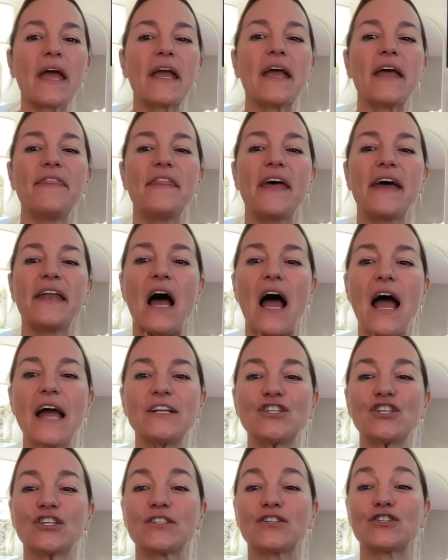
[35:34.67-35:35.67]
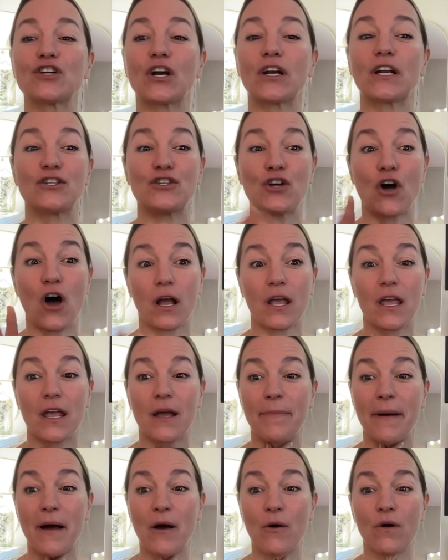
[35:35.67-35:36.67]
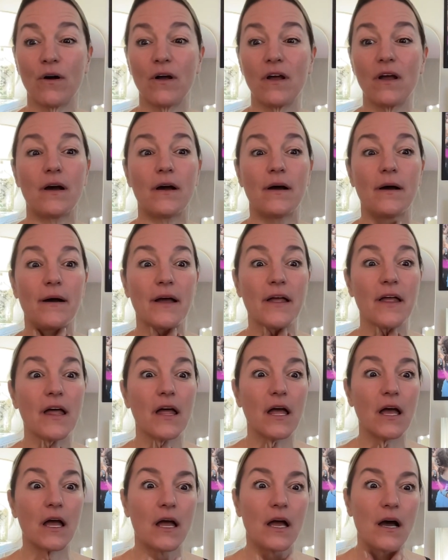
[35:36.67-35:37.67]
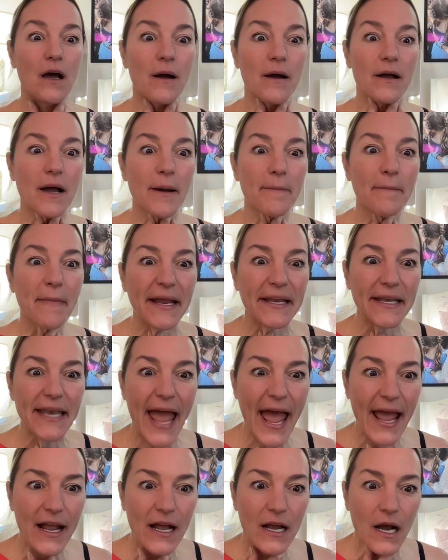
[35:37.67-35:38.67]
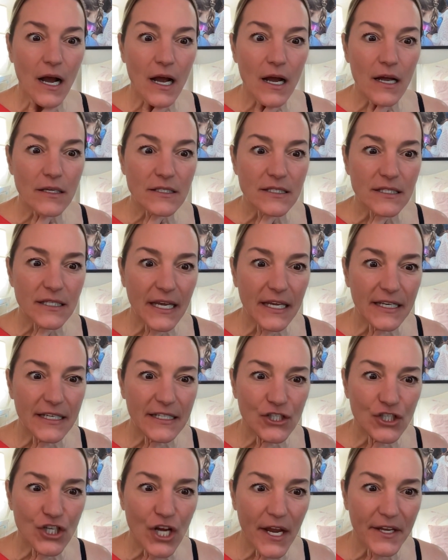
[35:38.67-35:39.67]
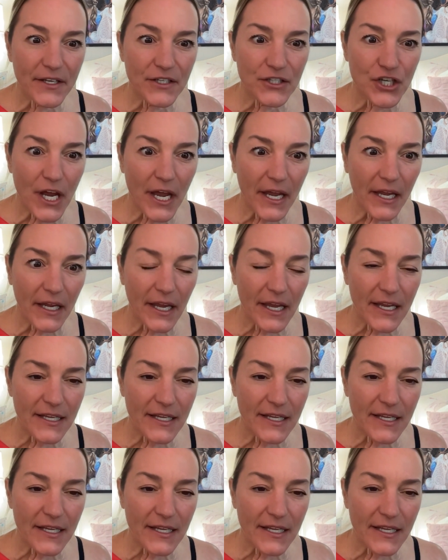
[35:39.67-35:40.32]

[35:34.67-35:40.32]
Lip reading: And then I just started talking about my neck skin is changing.